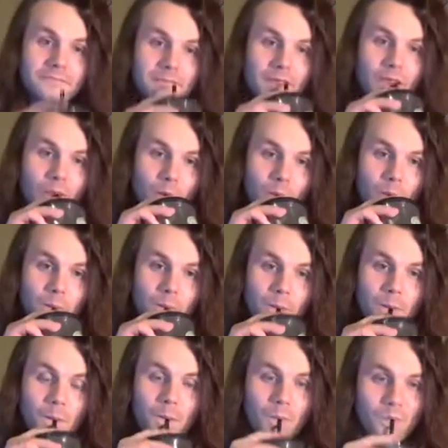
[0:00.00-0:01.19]

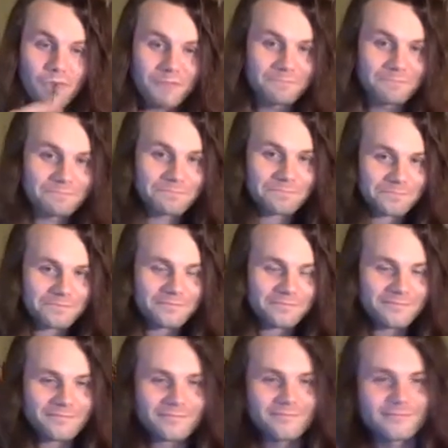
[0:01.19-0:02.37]

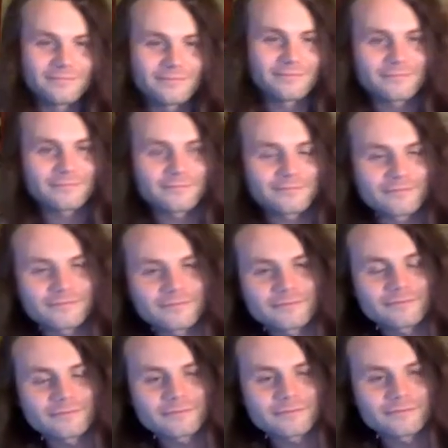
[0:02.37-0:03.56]

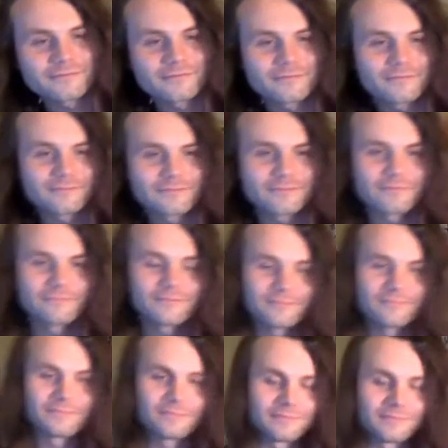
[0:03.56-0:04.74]

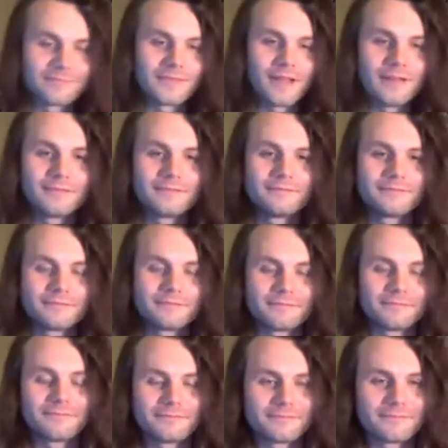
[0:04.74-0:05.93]

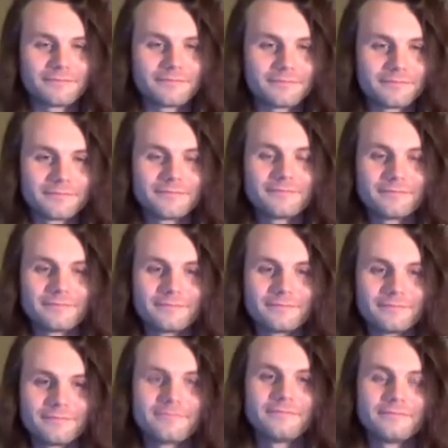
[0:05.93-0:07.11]

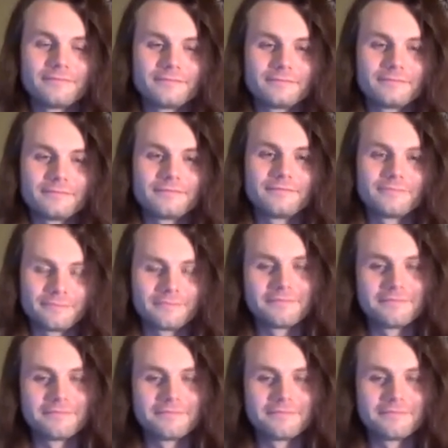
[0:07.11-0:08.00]
(not speaking)